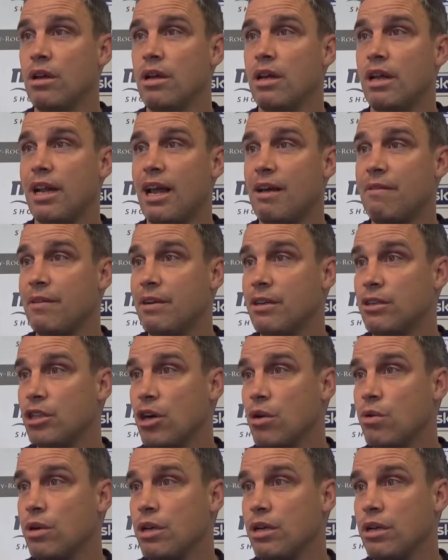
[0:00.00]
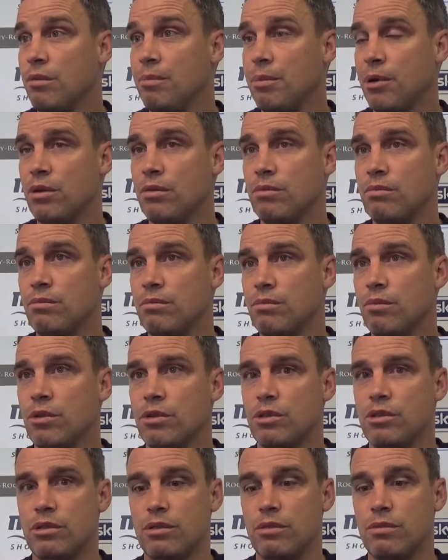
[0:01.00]
laughing and joking, but
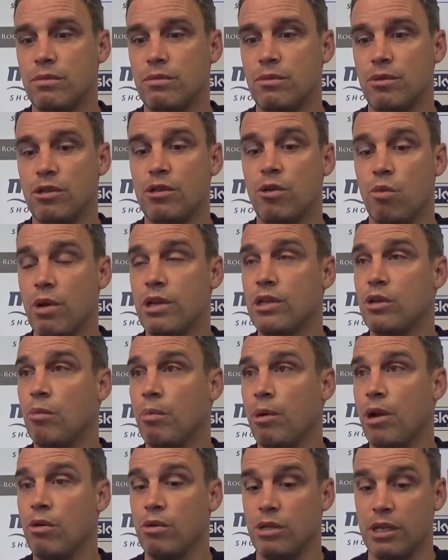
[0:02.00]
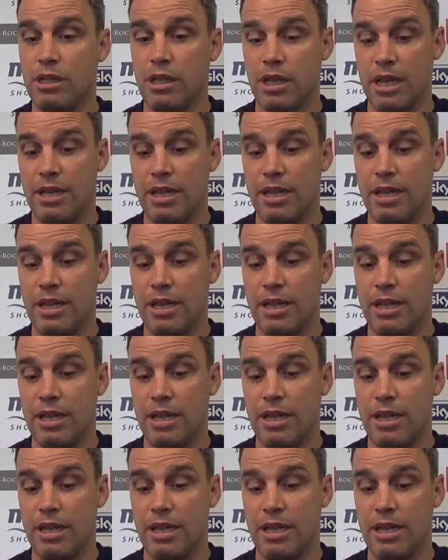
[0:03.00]
once once the whistle blows in,